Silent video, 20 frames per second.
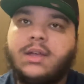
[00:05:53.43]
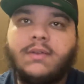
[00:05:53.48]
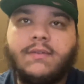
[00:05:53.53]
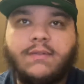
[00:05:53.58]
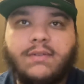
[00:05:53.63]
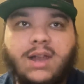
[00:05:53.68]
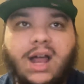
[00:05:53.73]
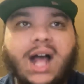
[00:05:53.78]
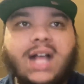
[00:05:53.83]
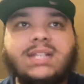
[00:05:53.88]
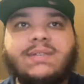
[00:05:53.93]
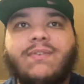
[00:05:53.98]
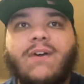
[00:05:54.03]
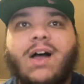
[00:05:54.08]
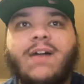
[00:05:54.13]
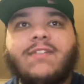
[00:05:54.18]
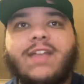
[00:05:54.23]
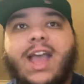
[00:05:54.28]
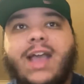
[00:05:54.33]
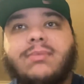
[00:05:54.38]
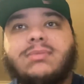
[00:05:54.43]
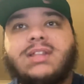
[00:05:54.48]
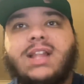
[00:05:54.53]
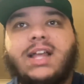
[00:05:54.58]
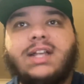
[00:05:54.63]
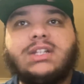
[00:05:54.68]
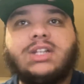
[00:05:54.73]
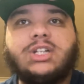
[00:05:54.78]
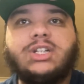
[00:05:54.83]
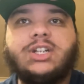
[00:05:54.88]
Last five games,
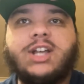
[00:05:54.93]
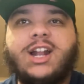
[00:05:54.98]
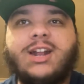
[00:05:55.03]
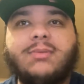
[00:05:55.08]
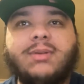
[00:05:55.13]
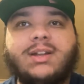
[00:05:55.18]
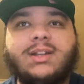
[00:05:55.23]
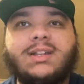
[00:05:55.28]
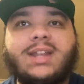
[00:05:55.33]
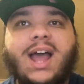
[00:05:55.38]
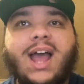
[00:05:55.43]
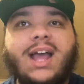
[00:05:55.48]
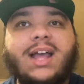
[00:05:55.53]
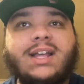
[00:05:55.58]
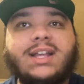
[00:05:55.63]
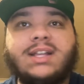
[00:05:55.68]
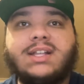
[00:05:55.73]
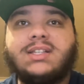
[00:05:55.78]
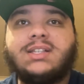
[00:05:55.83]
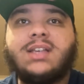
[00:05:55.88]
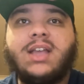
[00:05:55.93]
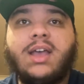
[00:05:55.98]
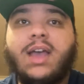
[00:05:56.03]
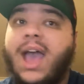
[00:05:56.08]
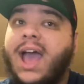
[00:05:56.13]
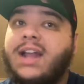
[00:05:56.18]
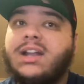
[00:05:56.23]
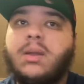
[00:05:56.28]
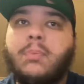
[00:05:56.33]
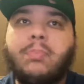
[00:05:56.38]
ladies and gentlemen, that is,
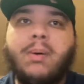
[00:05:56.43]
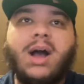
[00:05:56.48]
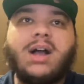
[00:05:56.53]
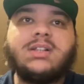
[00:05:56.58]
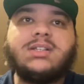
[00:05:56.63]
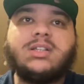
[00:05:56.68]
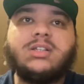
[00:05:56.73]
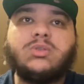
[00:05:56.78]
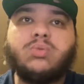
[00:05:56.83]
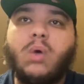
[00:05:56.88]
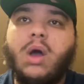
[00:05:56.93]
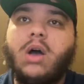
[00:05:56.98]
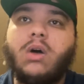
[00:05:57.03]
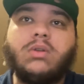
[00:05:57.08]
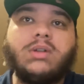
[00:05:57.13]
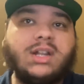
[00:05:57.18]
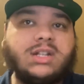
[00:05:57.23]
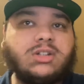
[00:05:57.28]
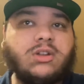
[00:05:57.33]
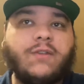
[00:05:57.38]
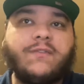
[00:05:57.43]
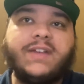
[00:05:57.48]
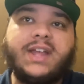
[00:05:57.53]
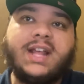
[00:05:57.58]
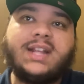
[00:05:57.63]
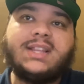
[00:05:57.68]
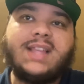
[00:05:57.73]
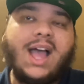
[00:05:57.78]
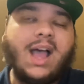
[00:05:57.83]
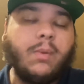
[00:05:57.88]
and the Bucks as well. Let's not
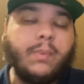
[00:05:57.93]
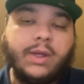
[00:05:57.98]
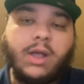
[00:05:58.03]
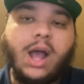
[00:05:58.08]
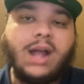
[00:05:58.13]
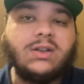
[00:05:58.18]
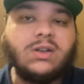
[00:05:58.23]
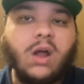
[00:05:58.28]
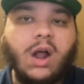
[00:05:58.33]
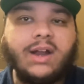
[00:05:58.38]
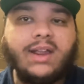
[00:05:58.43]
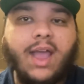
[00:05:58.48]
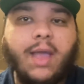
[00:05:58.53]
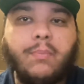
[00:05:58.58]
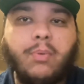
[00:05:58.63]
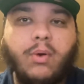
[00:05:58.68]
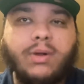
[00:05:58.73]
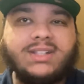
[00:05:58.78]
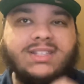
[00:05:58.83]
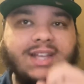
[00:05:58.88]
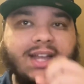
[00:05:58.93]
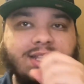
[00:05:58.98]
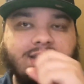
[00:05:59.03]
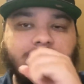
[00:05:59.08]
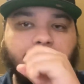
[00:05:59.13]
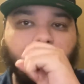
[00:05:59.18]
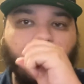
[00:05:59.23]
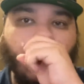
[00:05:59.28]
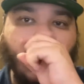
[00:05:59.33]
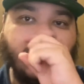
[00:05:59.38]
forget that. We had 98 points against
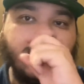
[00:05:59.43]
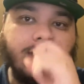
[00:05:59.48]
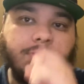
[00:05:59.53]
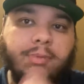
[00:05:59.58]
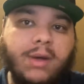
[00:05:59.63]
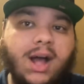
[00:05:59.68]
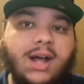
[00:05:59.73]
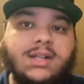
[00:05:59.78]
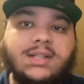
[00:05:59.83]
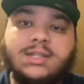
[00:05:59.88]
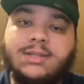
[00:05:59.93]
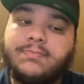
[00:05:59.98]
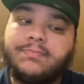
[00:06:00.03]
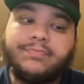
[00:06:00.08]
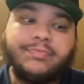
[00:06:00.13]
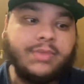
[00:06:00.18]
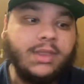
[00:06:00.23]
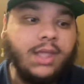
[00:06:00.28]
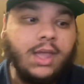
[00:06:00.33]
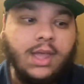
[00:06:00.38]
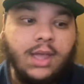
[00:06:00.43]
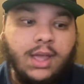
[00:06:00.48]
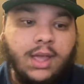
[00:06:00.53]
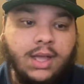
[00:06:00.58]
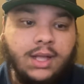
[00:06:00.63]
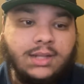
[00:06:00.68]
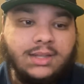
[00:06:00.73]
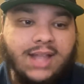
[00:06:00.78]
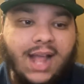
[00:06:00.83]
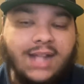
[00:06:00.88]
the Milwaukee Bucks.
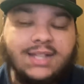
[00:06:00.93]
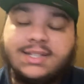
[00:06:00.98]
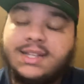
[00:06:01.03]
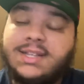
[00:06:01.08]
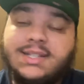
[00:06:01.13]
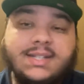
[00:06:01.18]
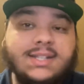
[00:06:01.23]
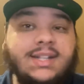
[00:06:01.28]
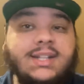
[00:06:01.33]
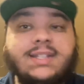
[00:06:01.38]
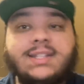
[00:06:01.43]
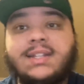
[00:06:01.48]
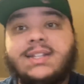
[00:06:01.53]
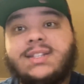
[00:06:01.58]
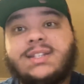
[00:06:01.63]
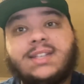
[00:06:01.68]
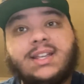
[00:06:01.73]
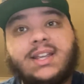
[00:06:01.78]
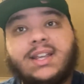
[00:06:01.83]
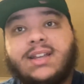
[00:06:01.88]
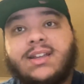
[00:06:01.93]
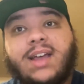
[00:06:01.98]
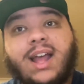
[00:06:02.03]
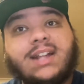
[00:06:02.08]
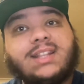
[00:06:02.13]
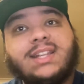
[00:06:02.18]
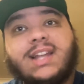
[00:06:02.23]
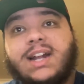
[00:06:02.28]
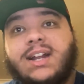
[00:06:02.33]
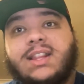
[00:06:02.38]
That's consistency
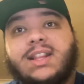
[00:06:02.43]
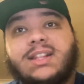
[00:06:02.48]
at the end of the